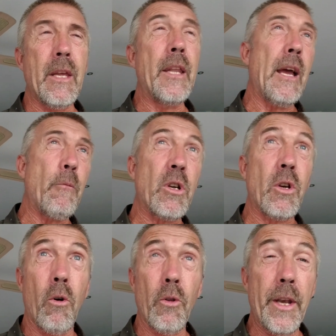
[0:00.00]
Then they
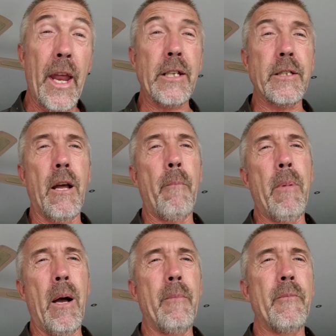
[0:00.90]
would call the next
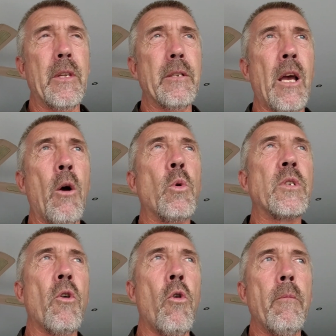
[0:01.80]
number. So it
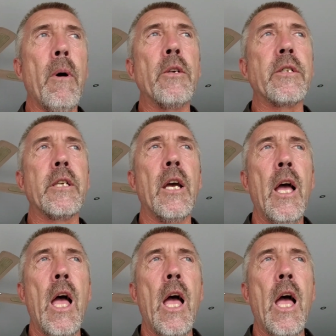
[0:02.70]
was almost